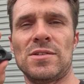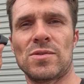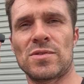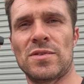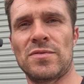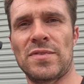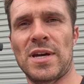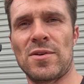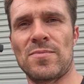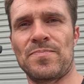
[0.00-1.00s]
sorts of
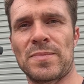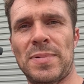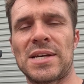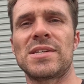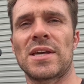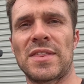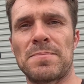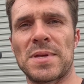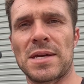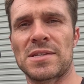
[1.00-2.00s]
plastic
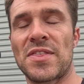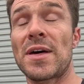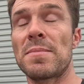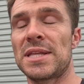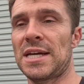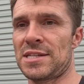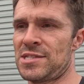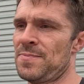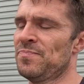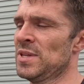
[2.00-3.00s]
thumb
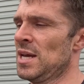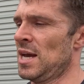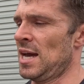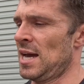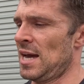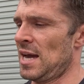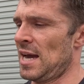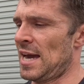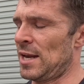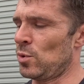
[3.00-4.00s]
nuts,
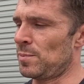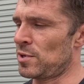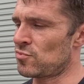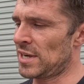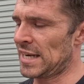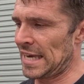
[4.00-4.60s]
and it would have been really